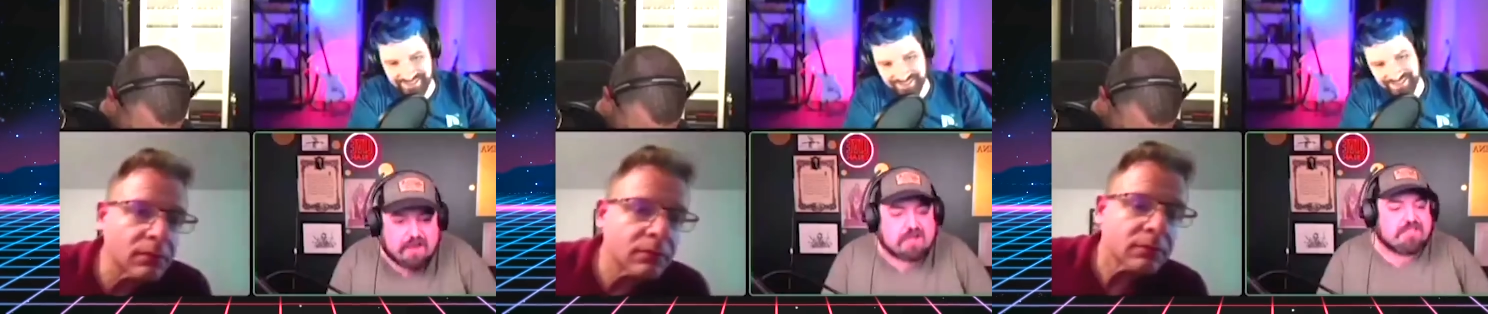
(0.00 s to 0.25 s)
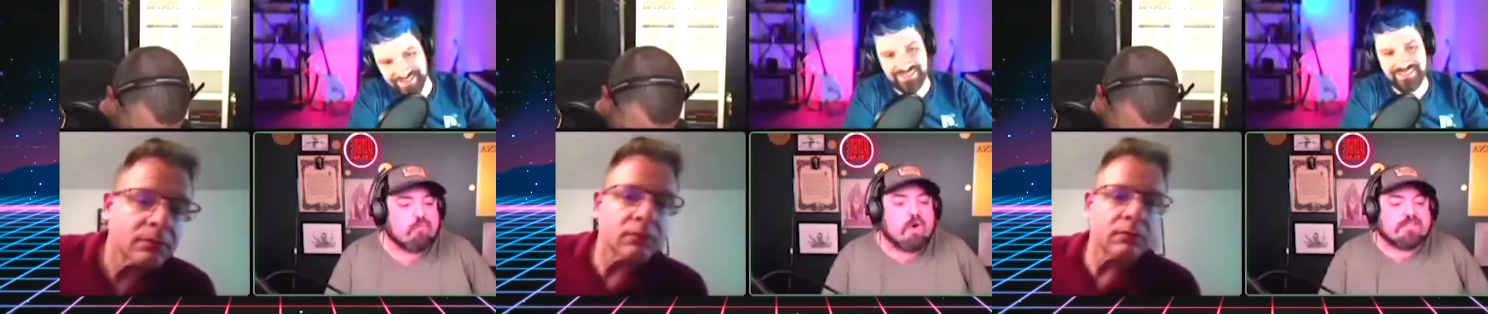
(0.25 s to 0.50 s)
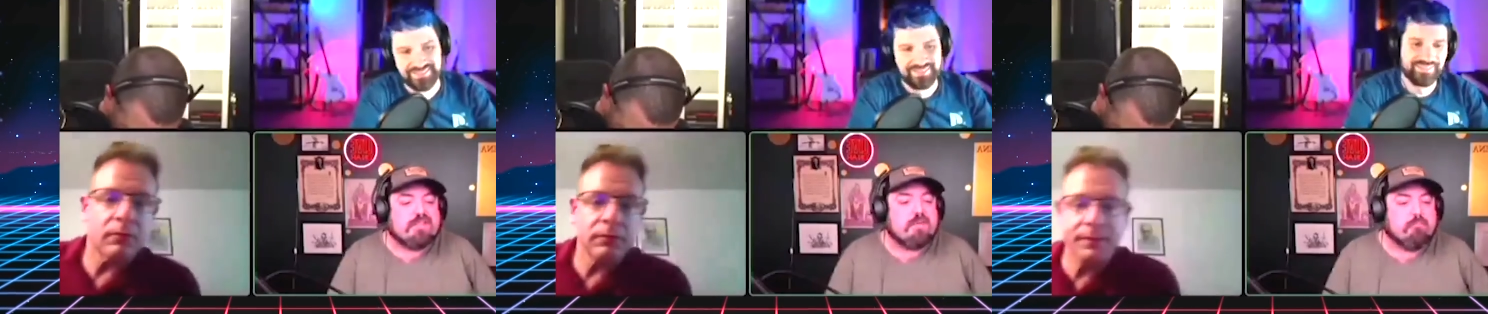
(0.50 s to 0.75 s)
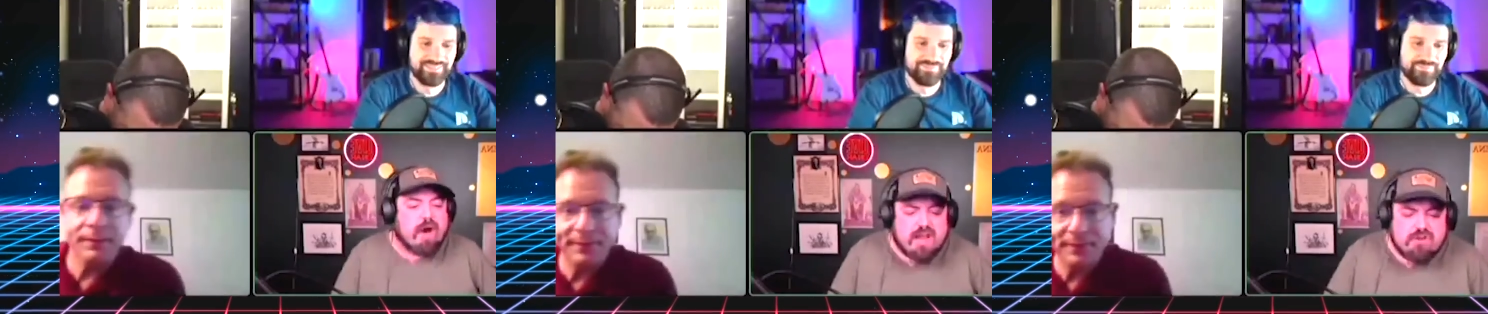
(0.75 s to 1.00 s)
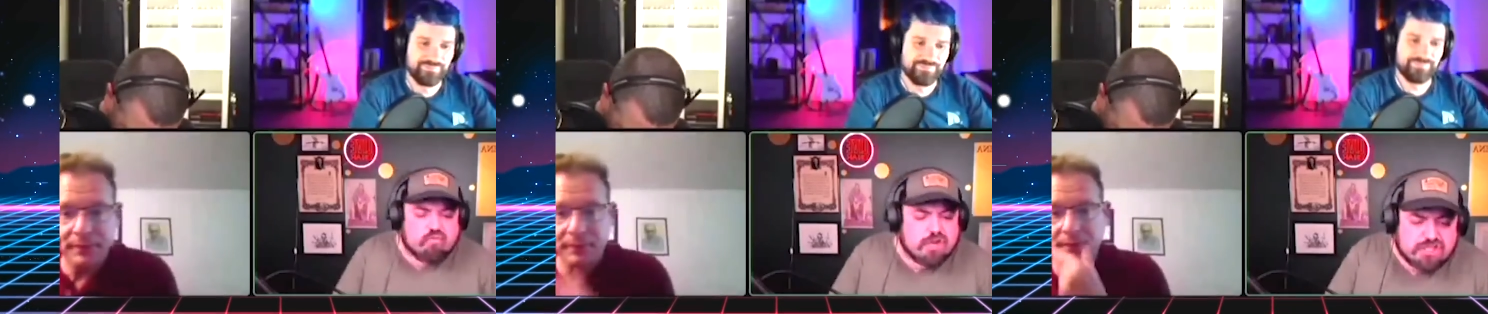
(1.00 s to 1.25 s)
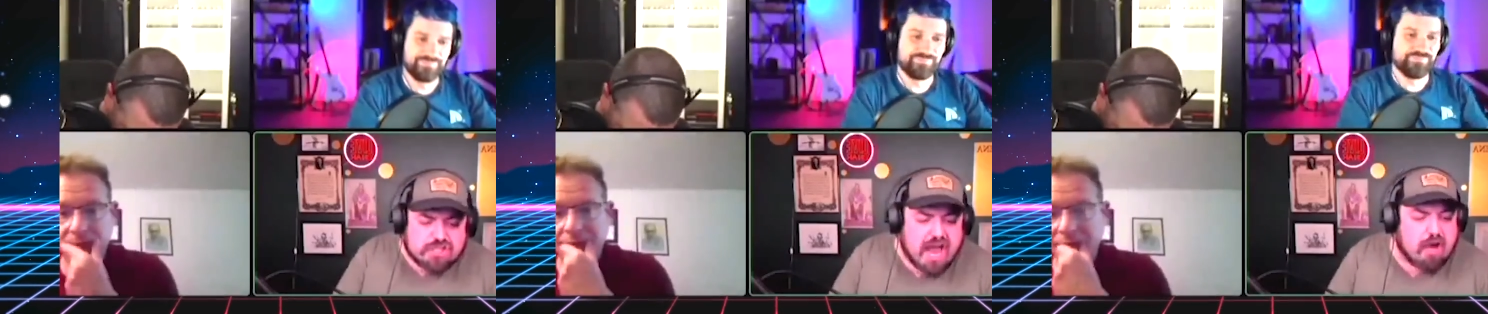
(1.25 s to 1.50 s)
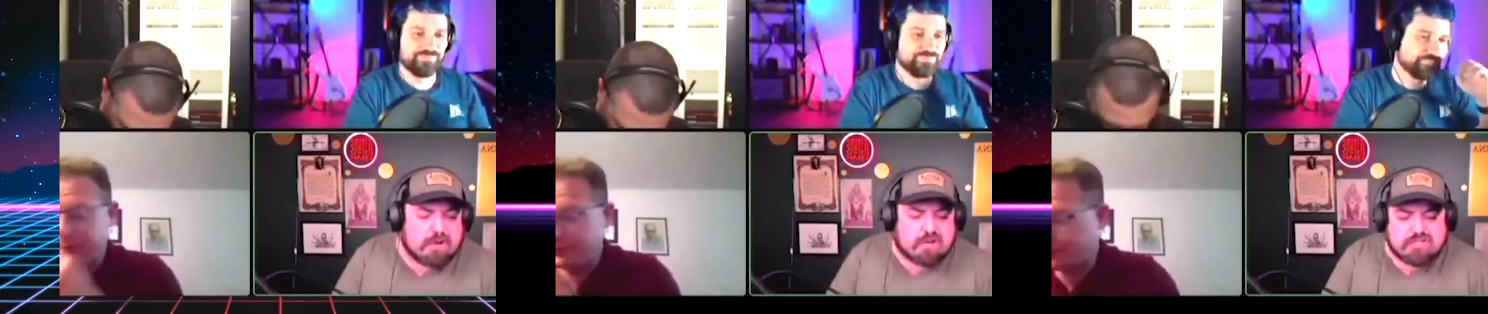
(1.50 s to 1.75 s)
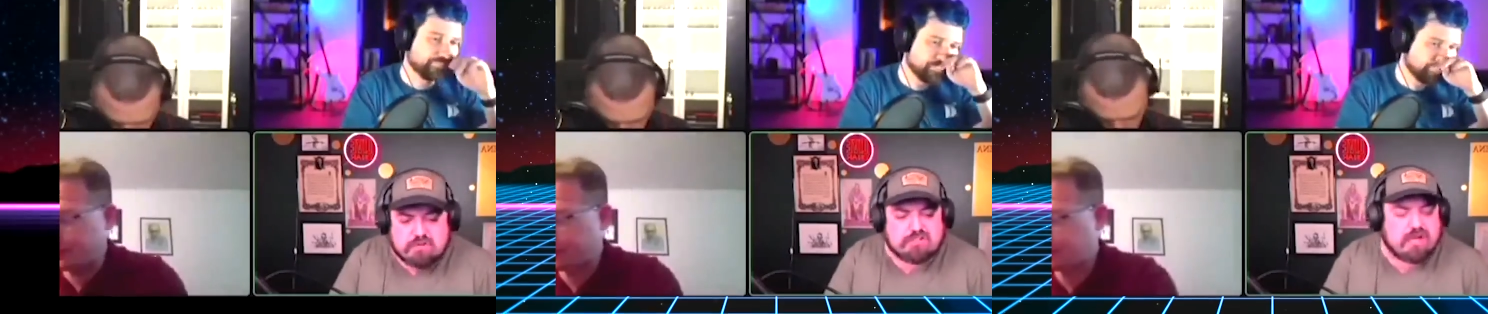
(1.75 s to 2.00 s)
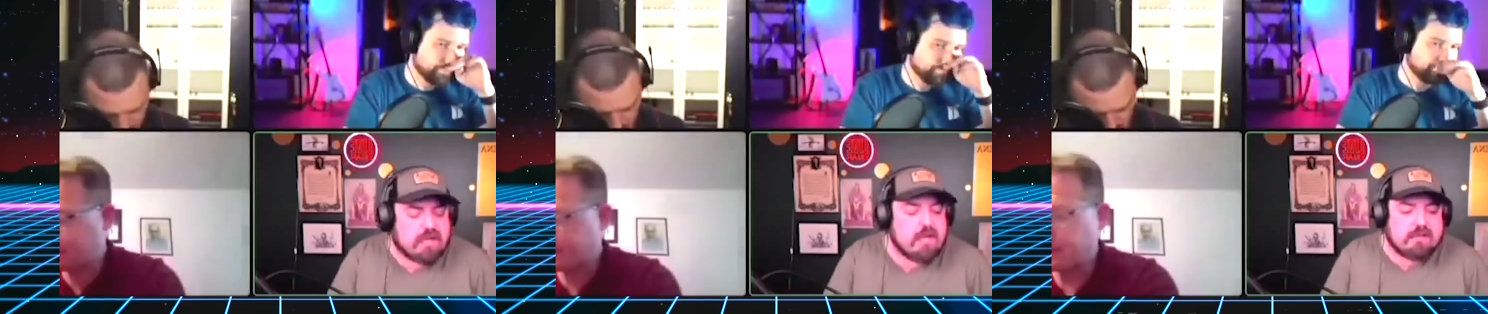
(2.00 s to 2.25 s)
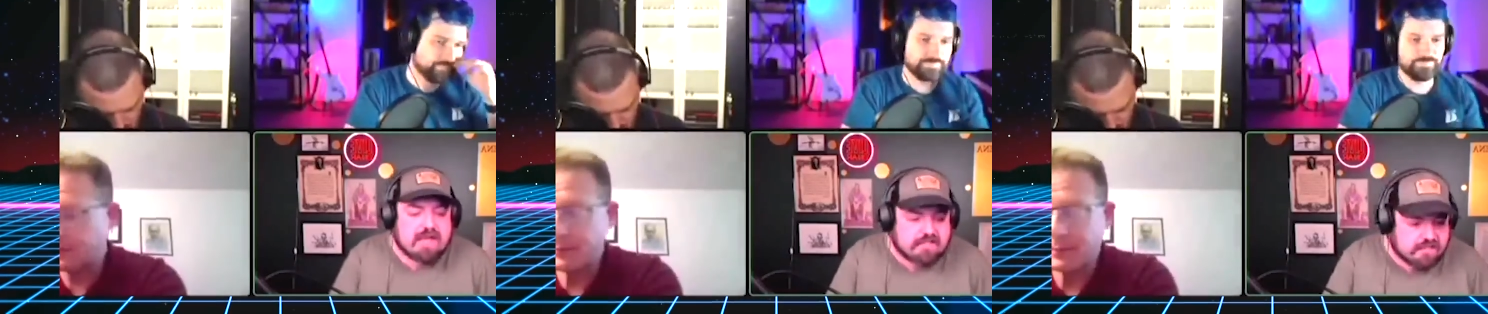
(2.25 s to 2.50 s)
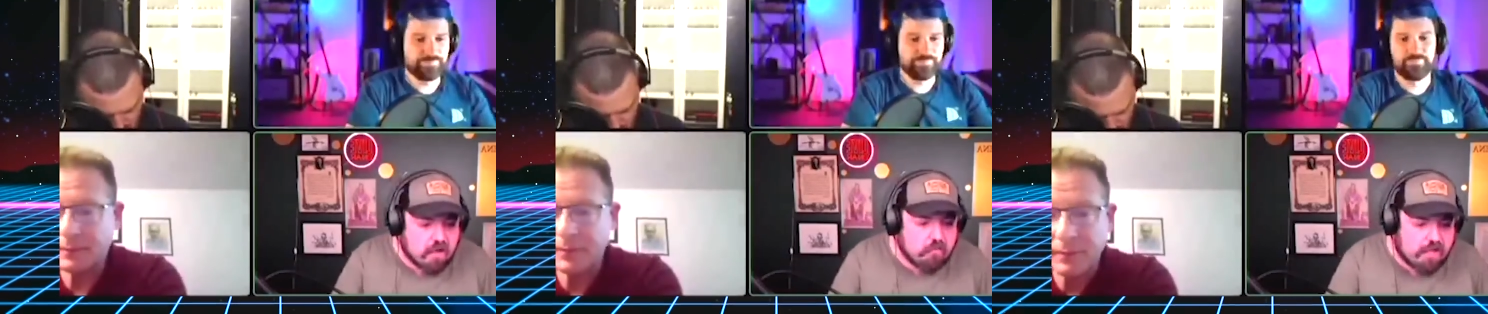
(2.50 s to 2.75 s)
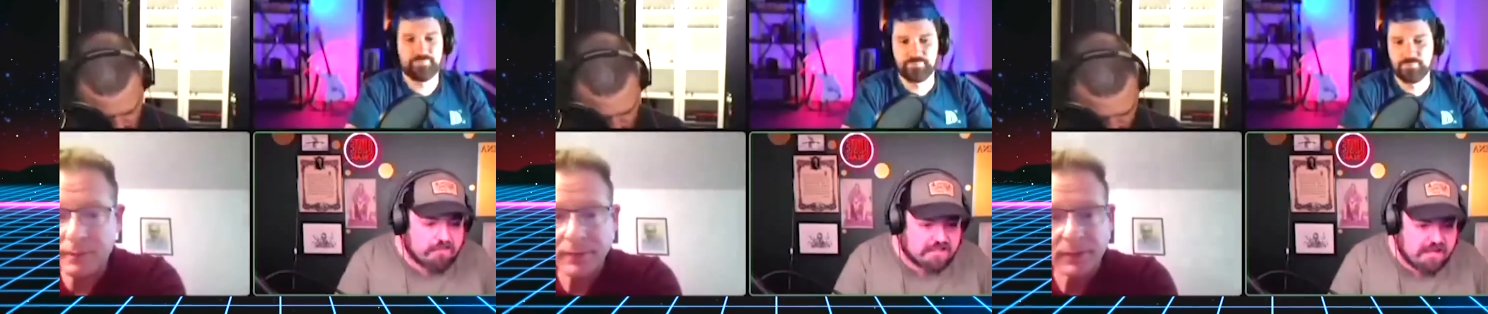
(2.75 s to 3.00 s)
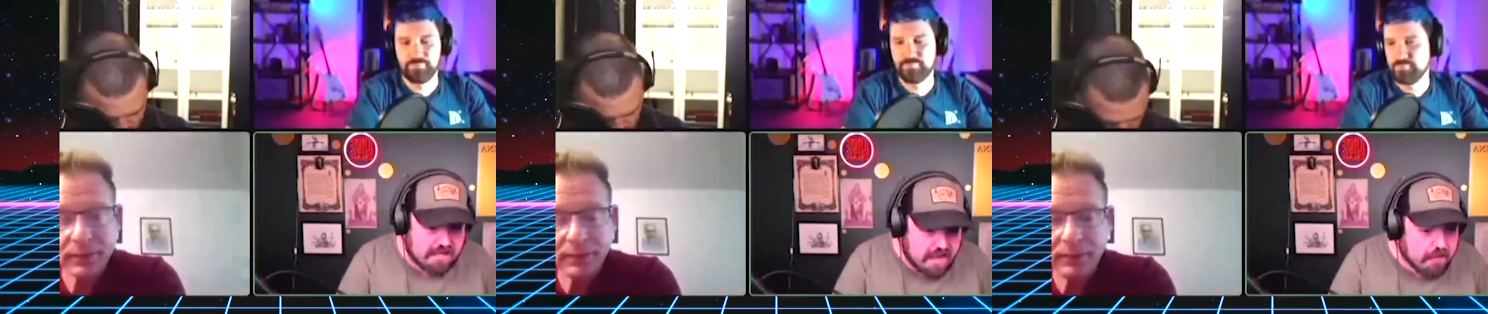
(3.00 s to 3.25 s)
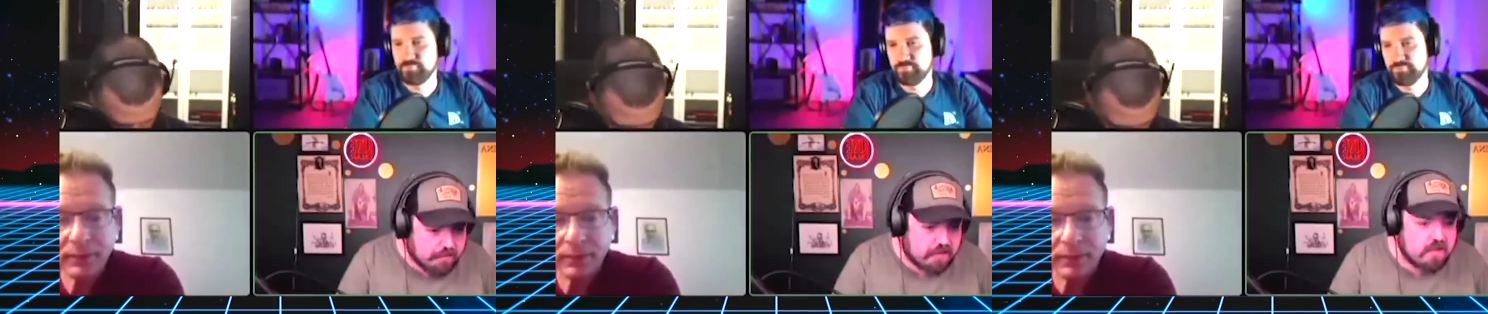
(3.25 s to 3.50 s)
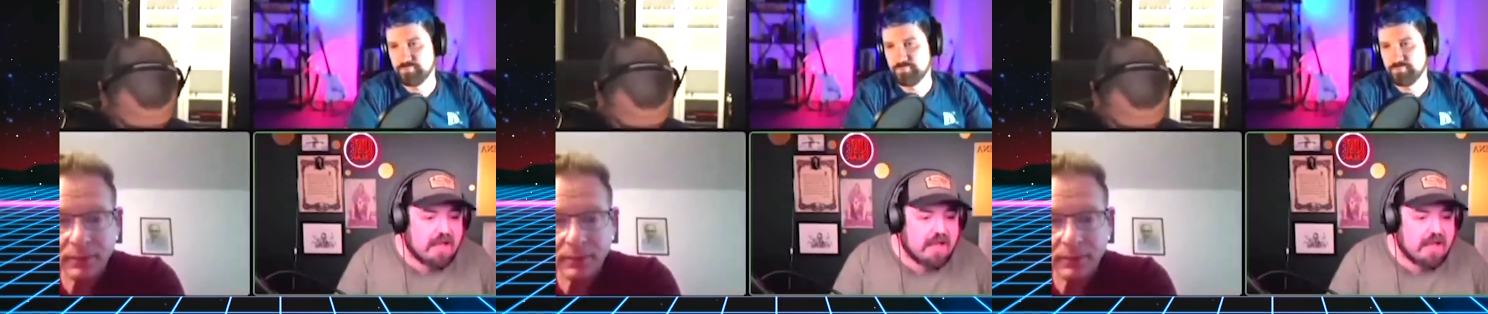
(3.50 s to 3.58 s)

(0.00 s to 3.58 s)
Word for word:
Speaker 1: it wasn't that Biden reached out because he was like, that's not what I'm saying happened.